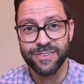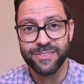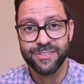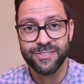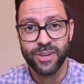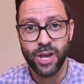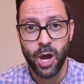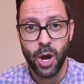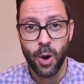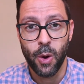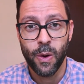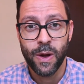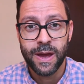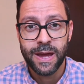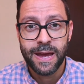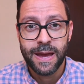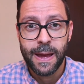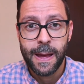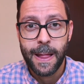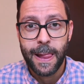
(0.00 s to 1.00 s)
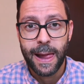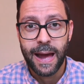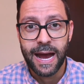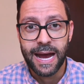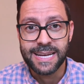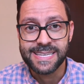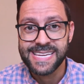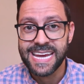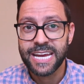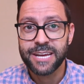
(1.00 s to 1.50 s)
So
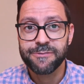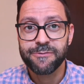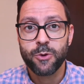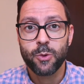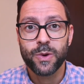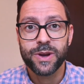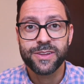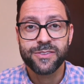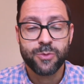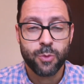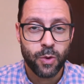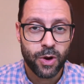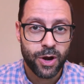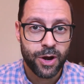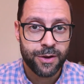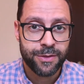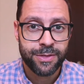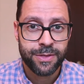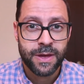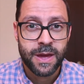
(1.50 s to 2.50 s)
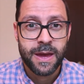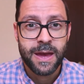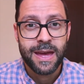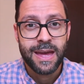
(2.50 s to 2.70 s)
uh, take it for what it's worth.